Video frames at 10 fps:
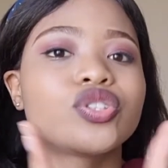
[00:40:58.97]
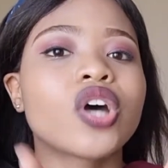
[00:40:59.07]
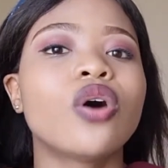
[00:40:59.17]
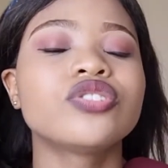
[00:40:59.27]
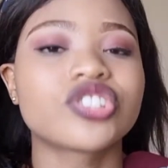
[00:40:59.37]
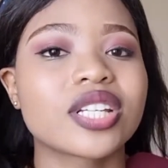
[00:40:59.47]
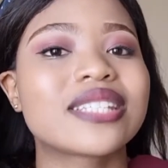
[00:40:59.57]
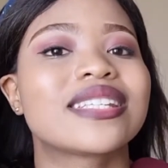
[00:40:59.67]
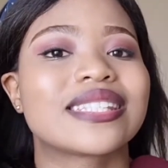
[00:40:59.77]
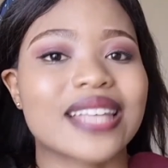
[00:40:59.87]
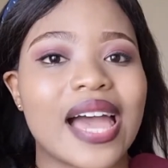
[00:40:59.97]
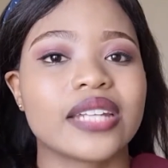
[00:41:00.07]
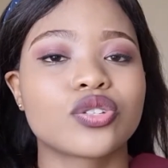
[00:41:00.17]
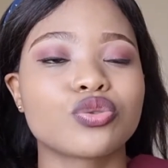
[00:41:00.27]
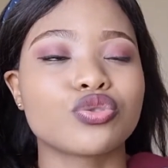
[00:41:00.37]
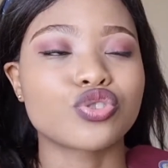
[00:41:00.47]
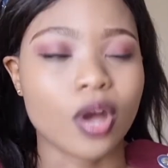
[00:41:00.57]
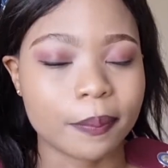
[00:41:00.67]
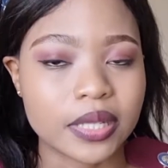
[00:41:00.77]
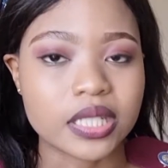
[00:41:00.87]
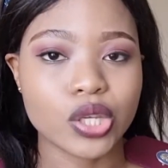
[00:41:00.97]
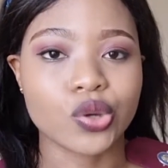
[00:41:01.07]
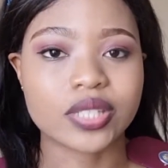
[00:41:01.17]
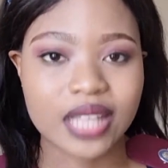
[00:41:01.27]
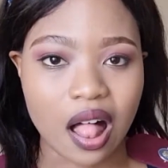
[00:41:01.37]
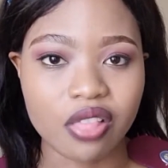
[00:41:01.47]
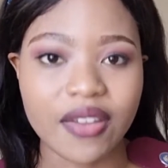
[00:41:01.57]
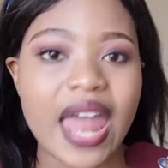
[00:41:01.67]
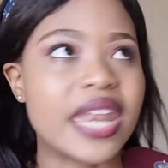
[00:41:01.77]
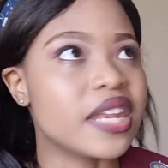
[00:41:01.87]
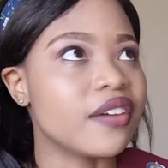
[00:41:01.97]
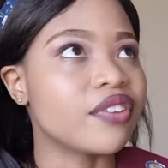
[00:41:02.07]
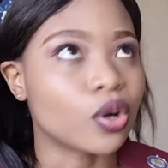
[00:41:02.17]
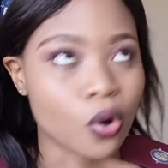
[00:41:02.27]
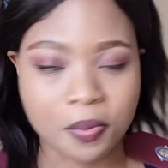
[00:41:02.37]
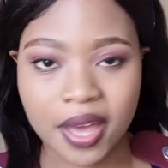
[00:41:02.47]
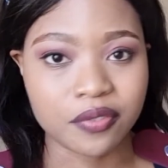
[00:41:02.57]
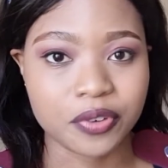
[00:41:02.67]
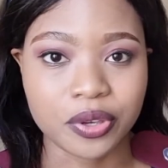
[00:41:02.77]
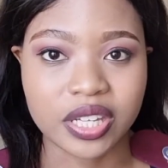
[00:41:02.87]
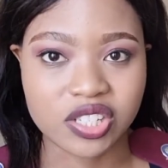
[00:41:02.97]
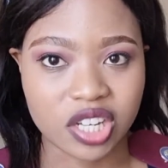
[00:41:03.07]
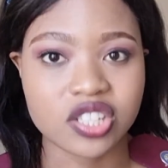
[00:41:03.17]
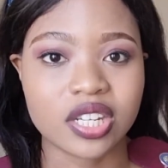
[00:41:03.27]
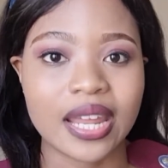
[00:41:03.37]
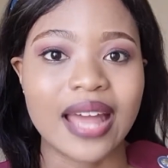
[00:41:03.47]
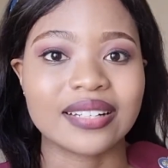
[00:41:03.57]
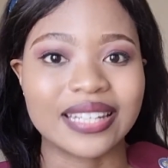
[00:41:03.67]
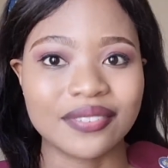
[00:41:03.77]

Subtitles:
Don't just decide to stop it yourself and never go back for your injection and